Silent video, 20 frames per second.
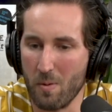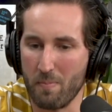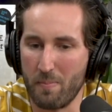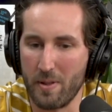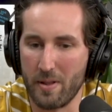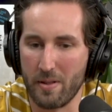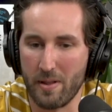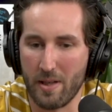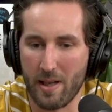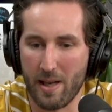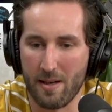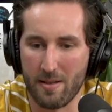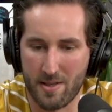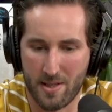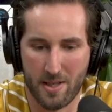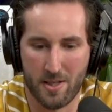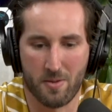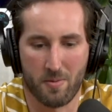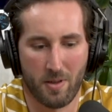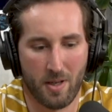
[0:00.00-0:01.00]
building out,
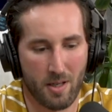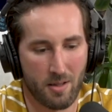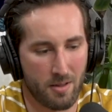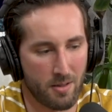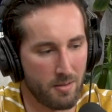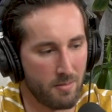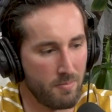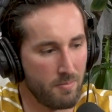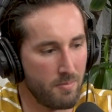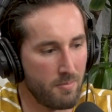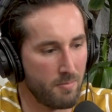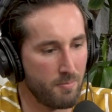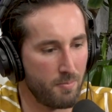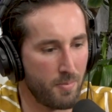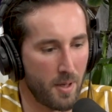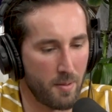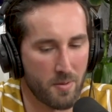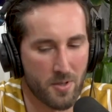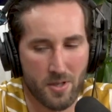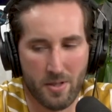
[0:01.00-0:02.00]
since we got the
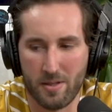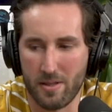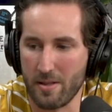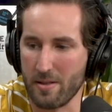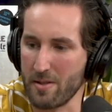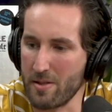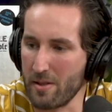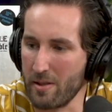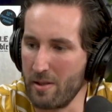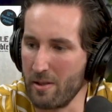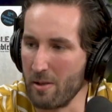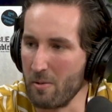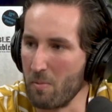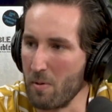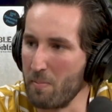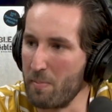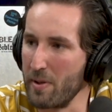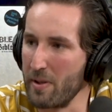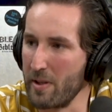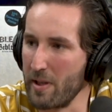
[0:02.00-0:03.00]
publishing deal secured.
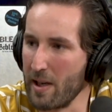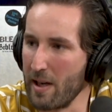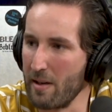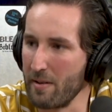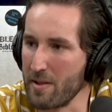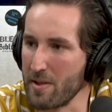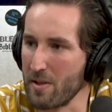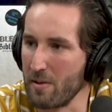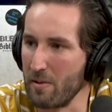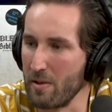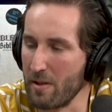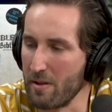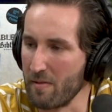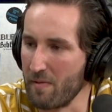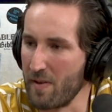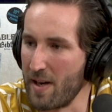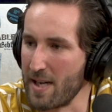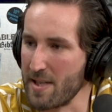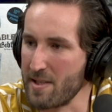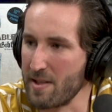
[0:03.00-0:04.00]
We're building out this whole other
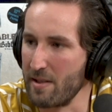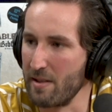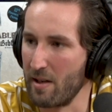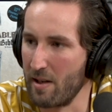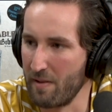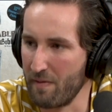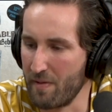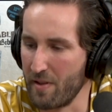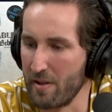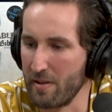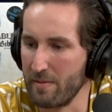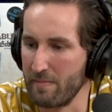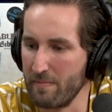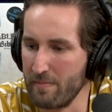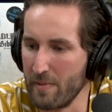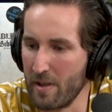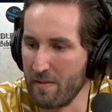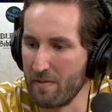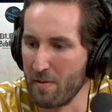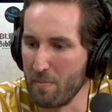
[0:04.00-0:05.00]
facet of the
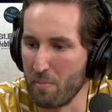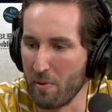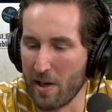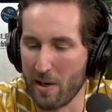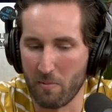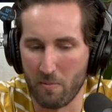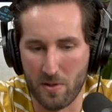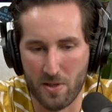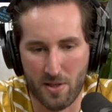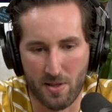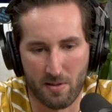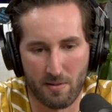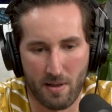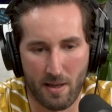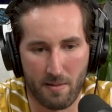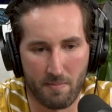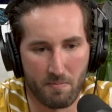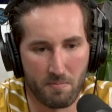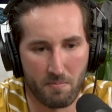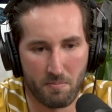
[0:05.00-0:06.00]
brand, which
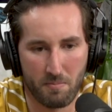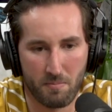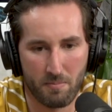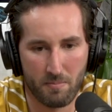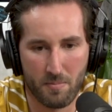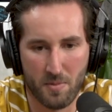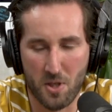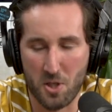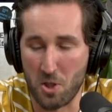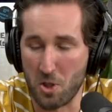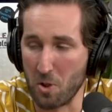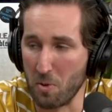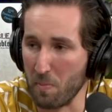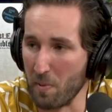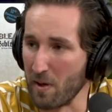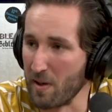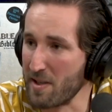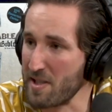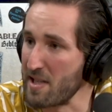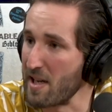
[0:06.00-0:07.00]
I'm
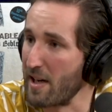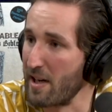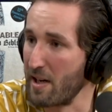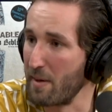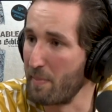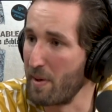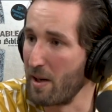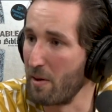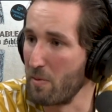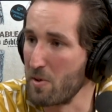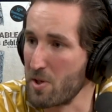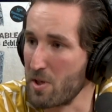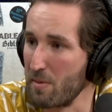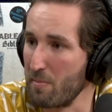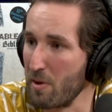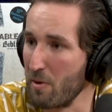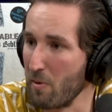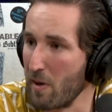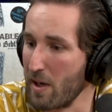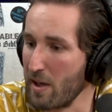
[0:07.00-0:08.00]
super excited about. We
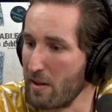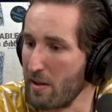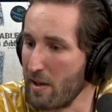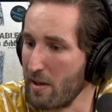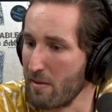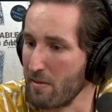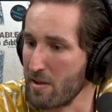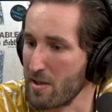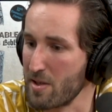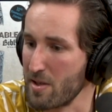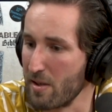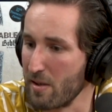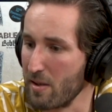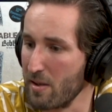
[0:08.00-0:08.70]
should be ready later this